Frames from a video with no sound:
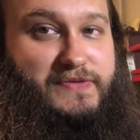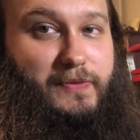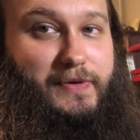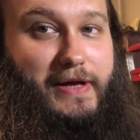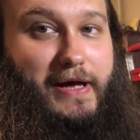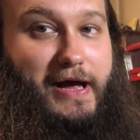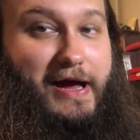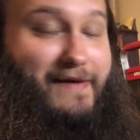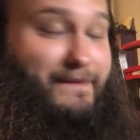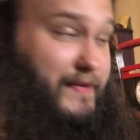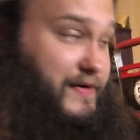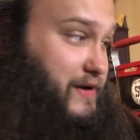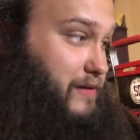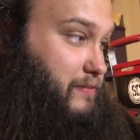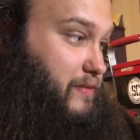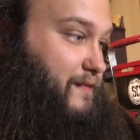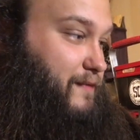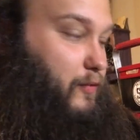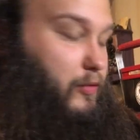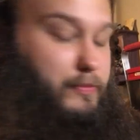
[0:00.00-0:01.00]
what I have my
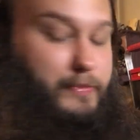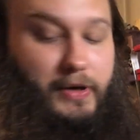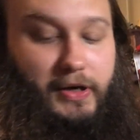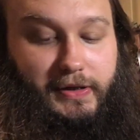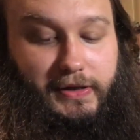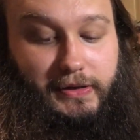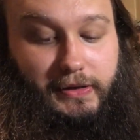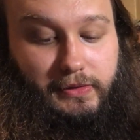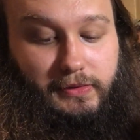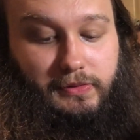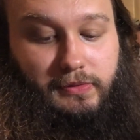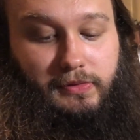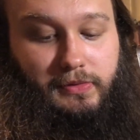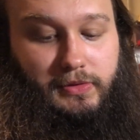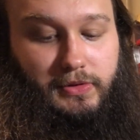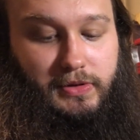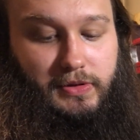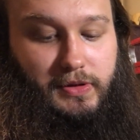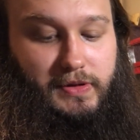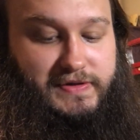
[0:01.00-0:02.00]
number 4 buck in.
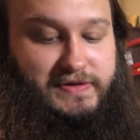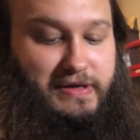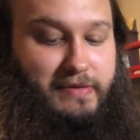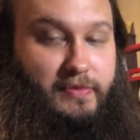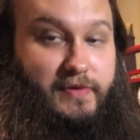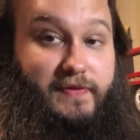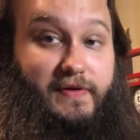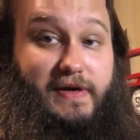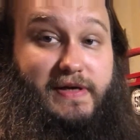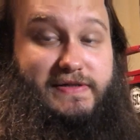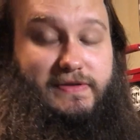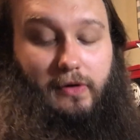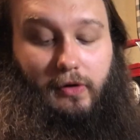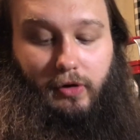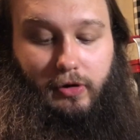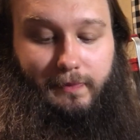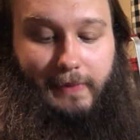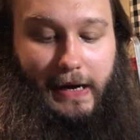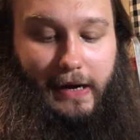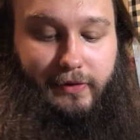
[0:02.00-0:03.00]
Some of these
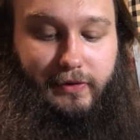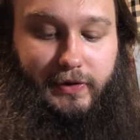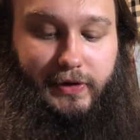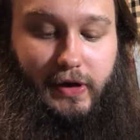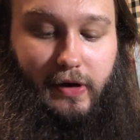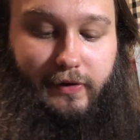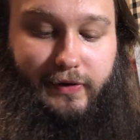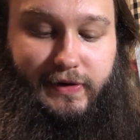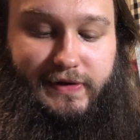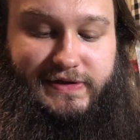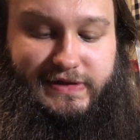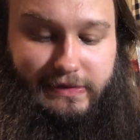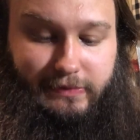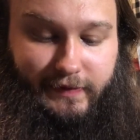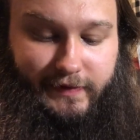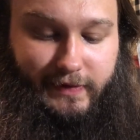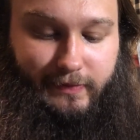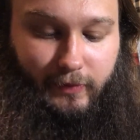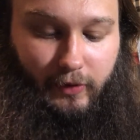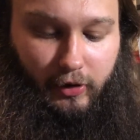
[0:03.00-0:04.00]
are powder coated, some
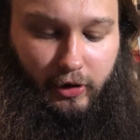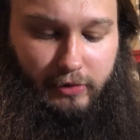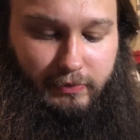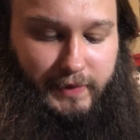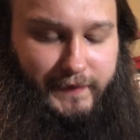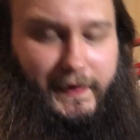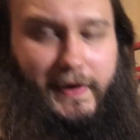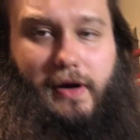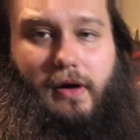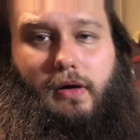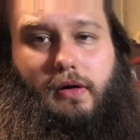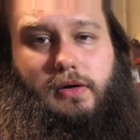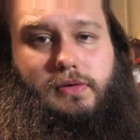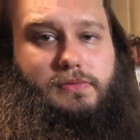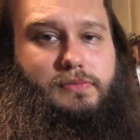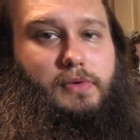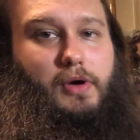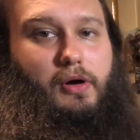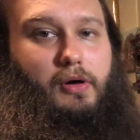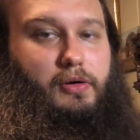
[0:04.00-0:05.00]
of them aren't, but they
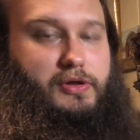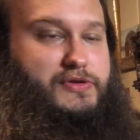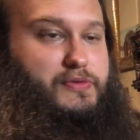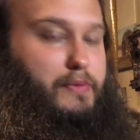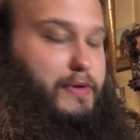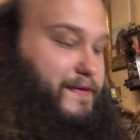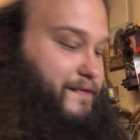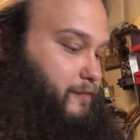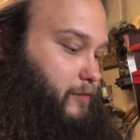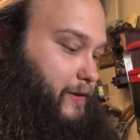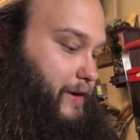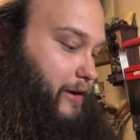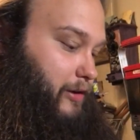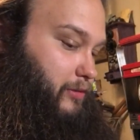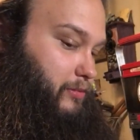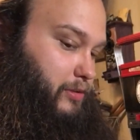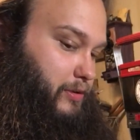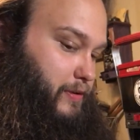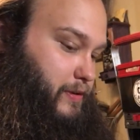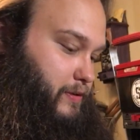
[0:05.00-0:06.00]
are all 24
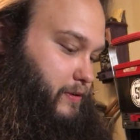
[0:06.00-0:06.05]
caliber.